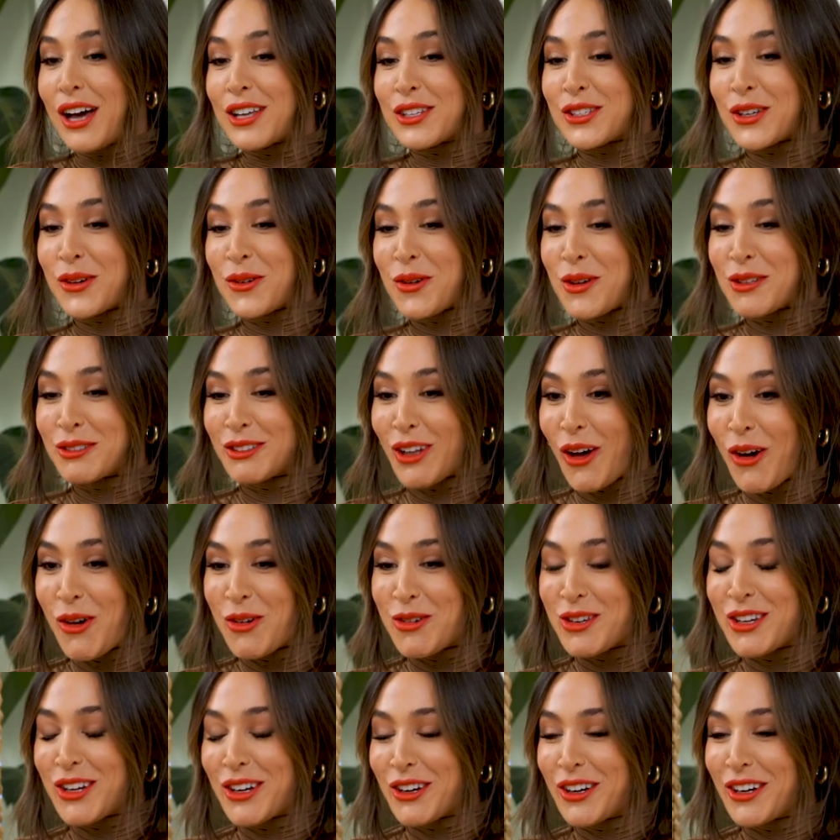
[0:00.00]
So,
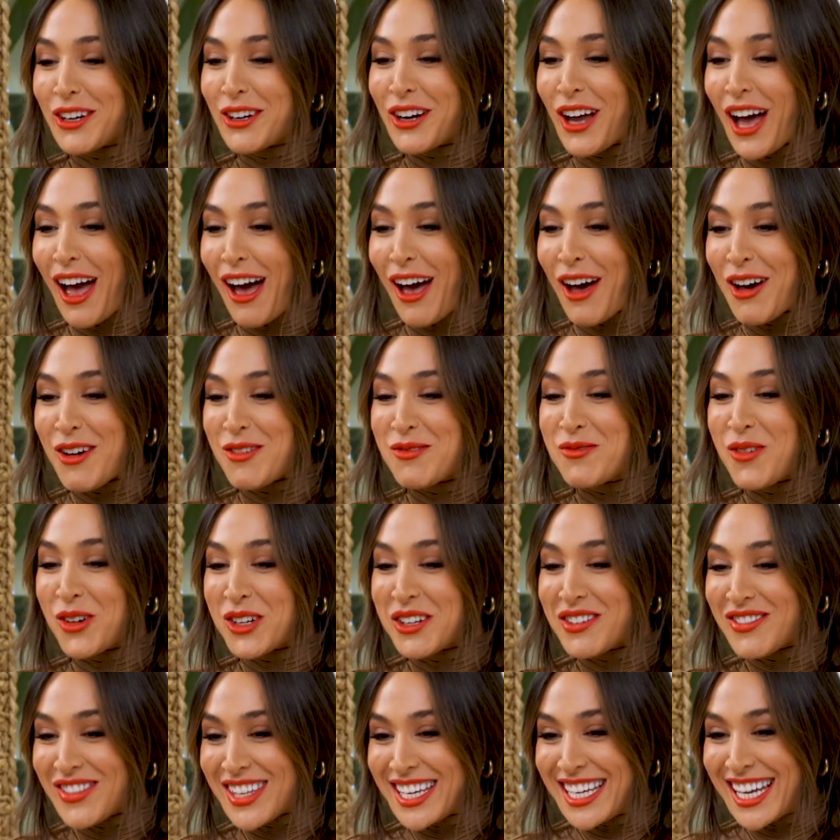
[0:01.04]
Lo, you're one
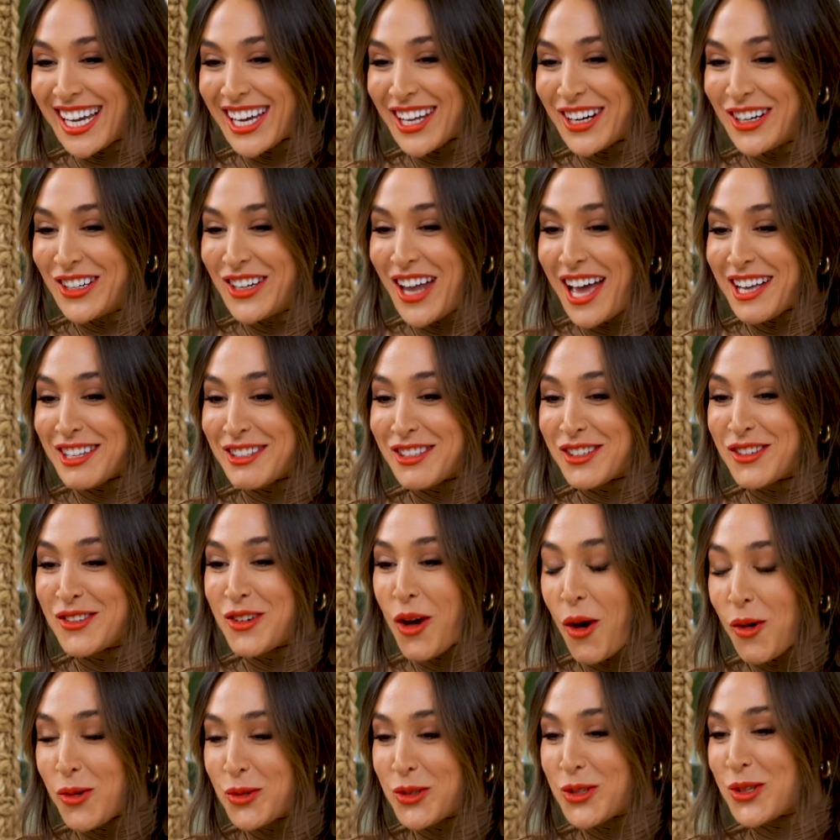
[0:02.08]
of the internet's
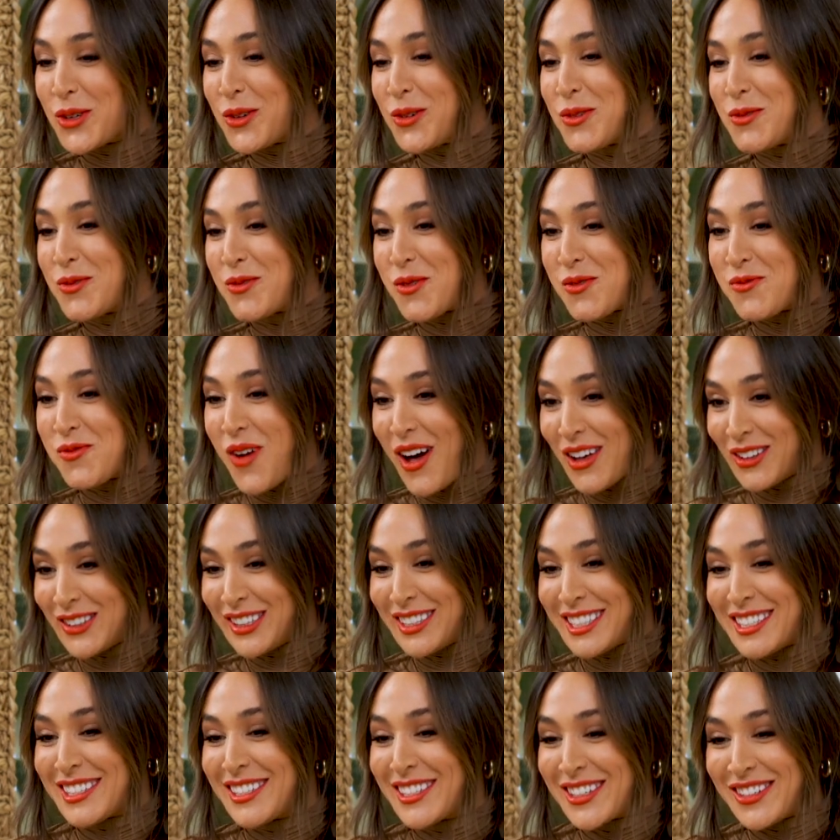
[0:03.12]
go-to
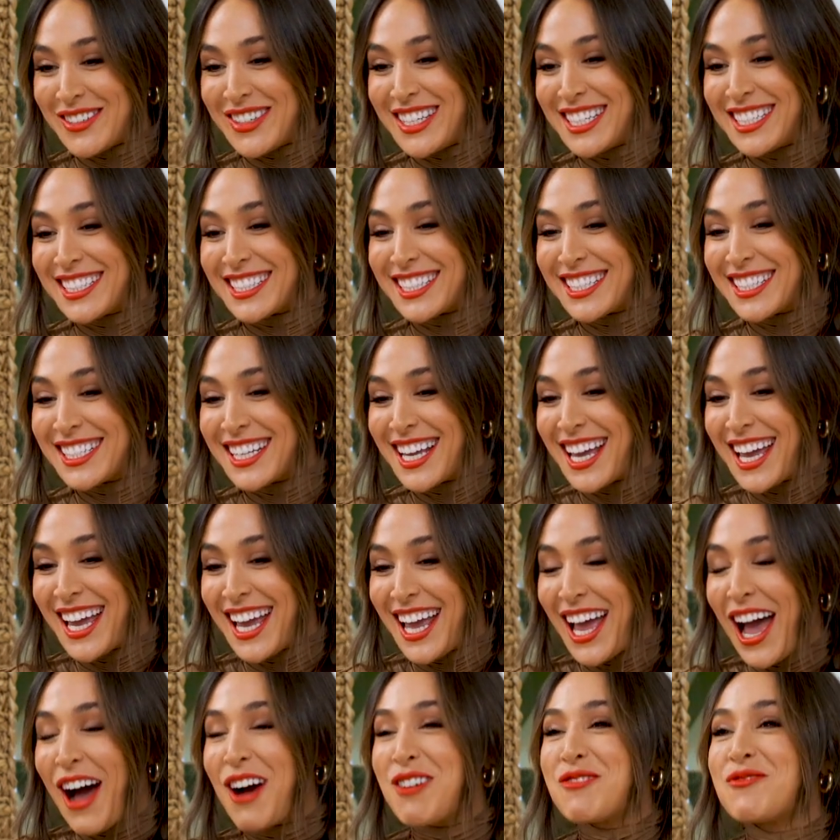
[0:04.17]
wellness queens.
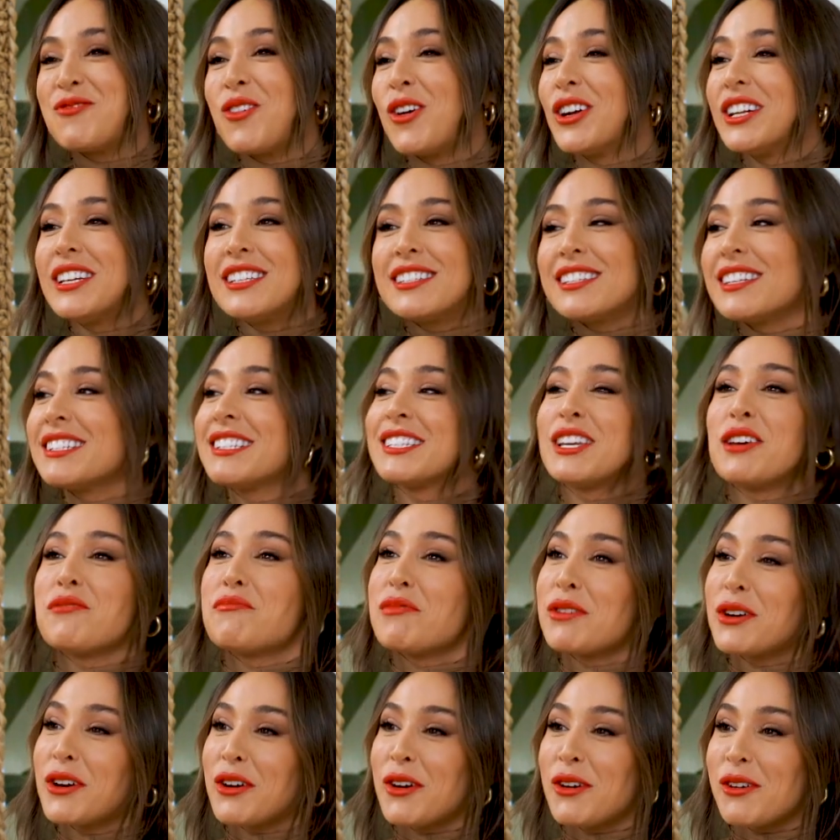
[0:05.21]
What does a
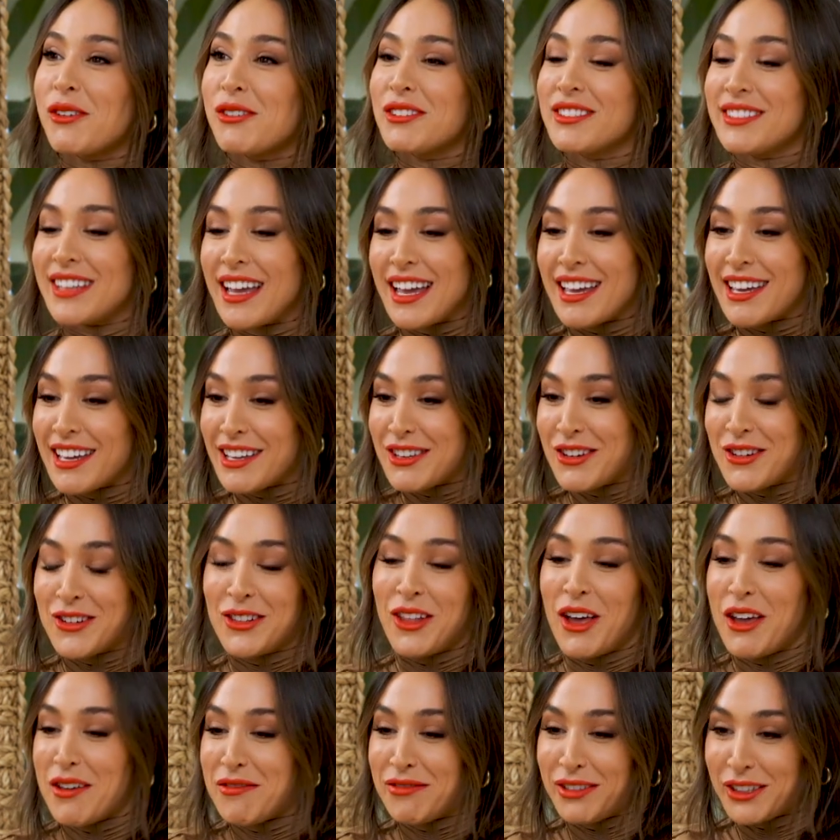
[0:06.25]
typical day in your
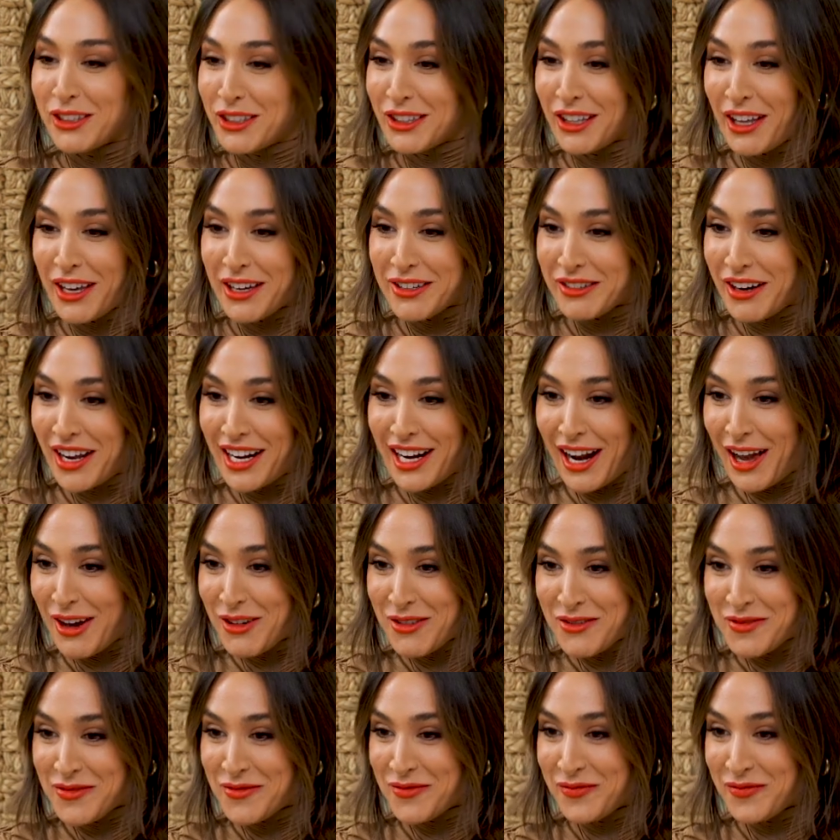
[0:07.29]
life look like right now?